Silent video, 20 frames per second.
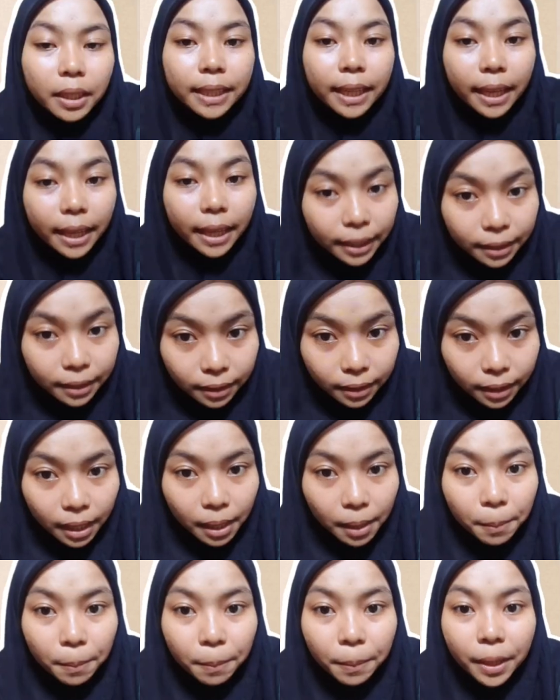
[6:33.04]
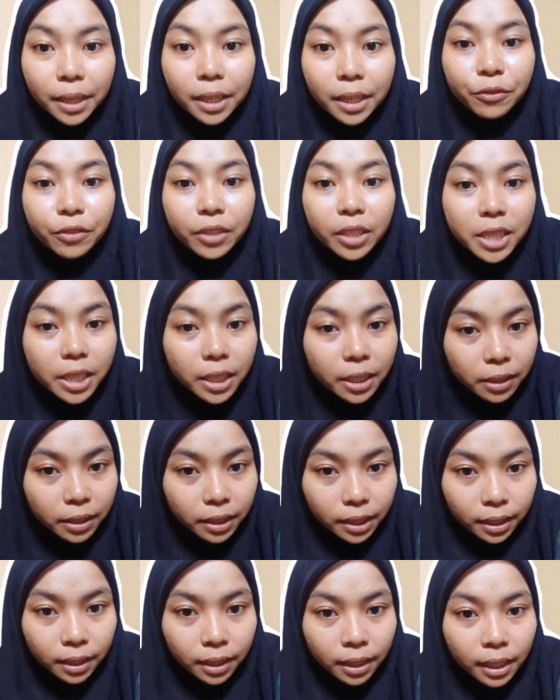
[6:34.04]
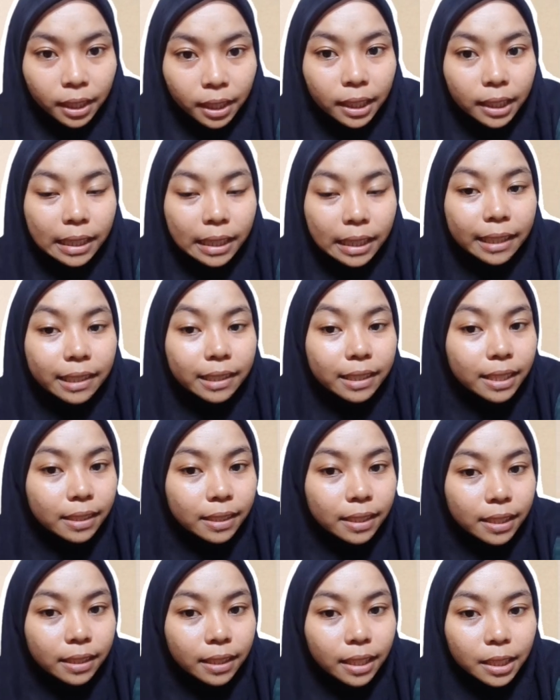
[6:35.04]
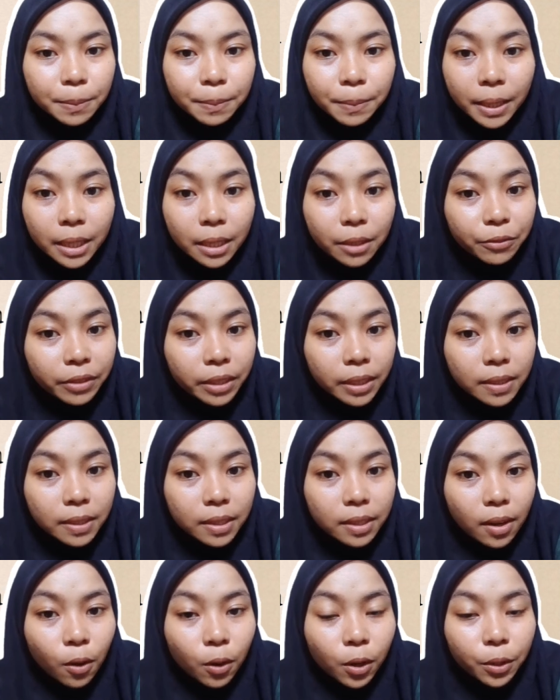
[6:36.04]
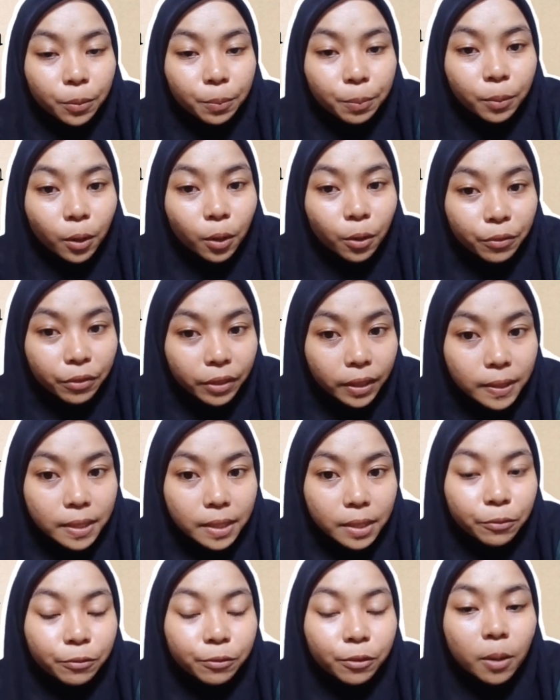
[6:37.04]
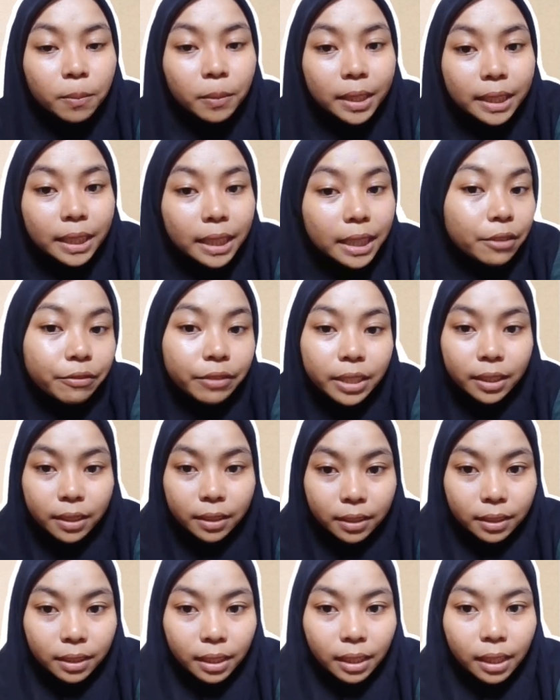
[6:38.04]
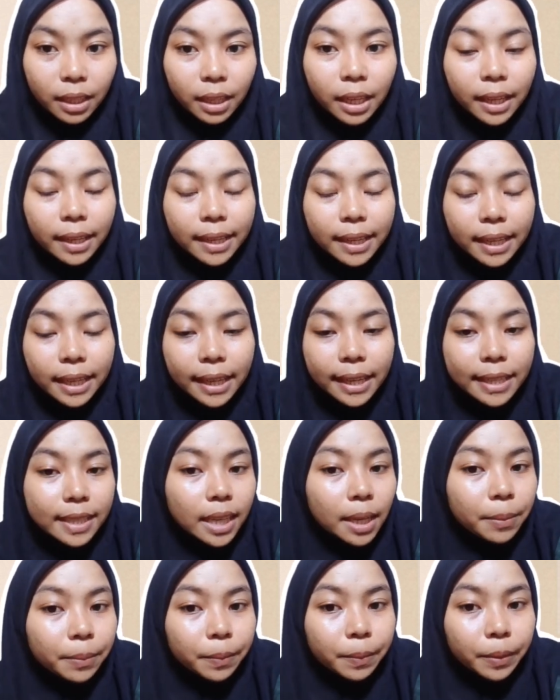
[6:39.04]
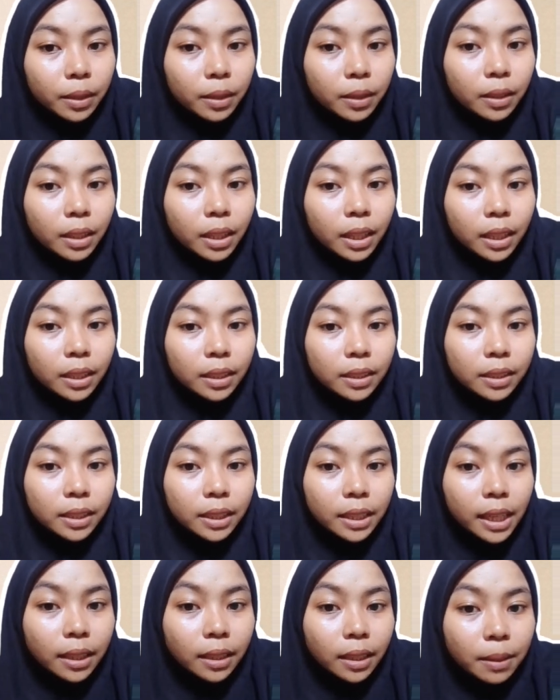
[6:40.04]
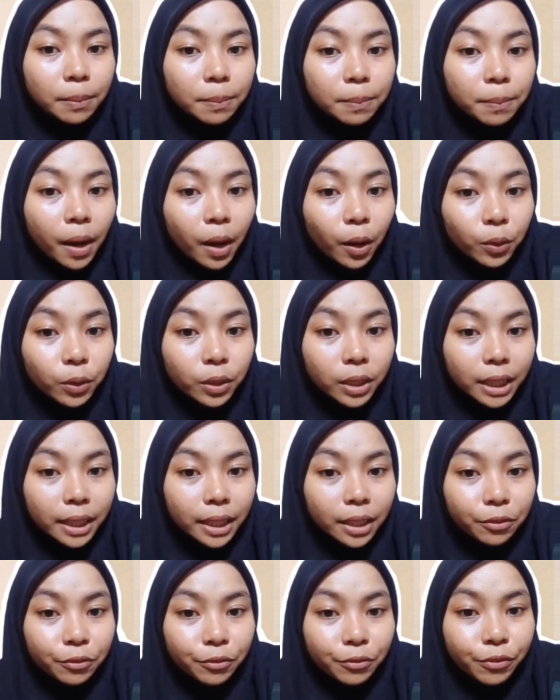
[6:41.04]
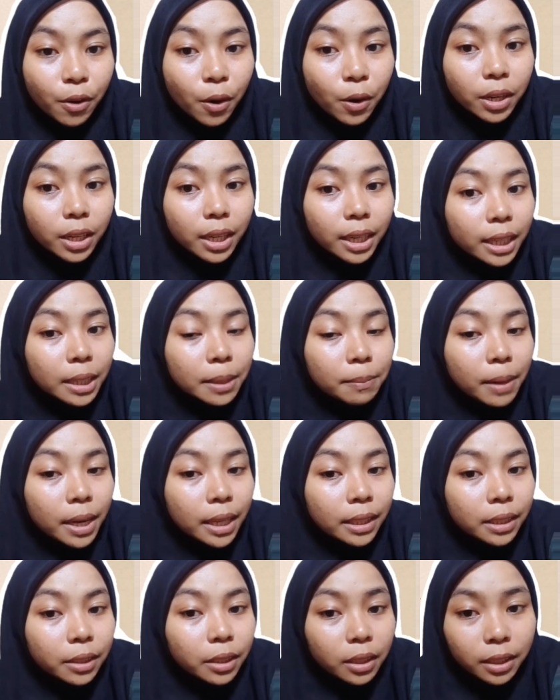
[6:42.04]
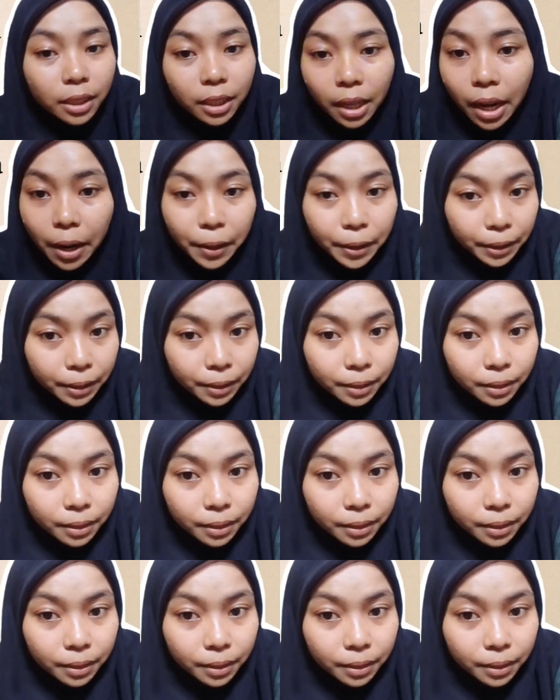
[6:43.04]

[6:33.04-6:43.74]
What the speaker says: Then, beneficiary. An entity that benefits or profits from an event. Example, Tiara bought it for her mother a car.